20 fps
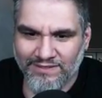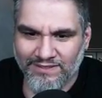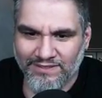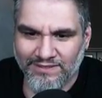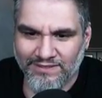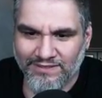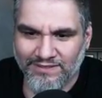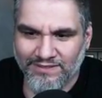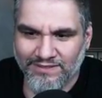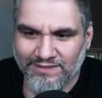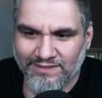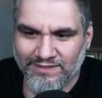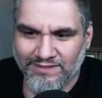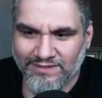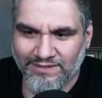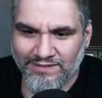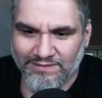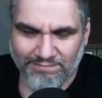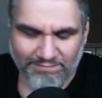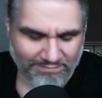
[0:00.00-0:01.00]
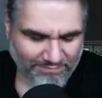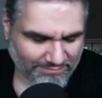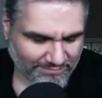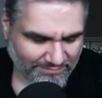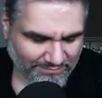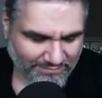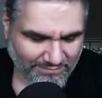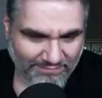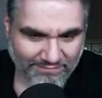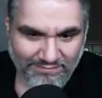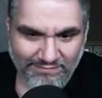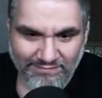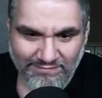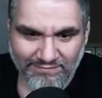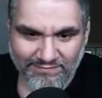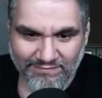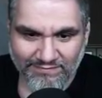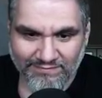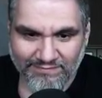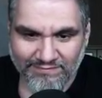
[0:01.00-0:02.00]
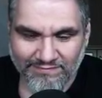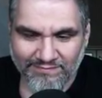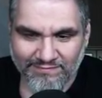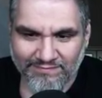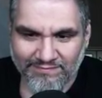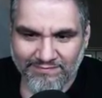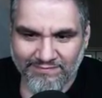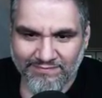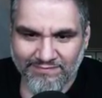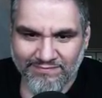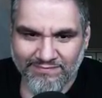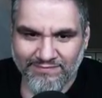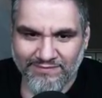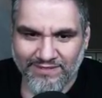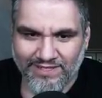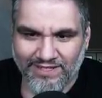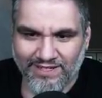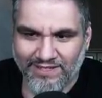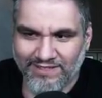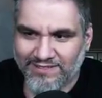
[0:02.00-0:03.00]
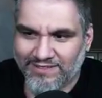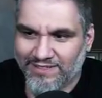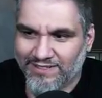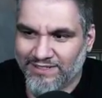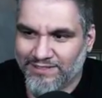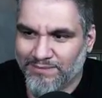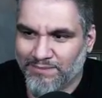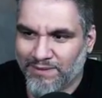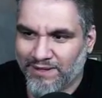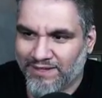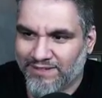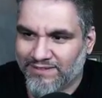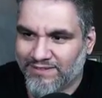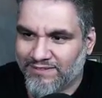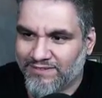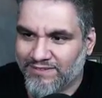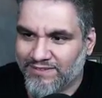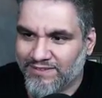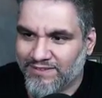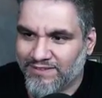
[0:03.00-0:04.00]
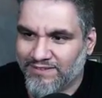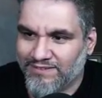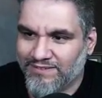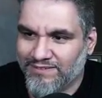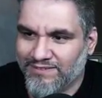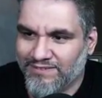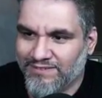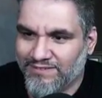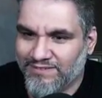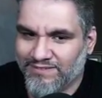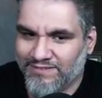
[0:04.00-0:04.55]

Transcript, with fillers: Um. Wait, what happened? I guess they just passed their turn.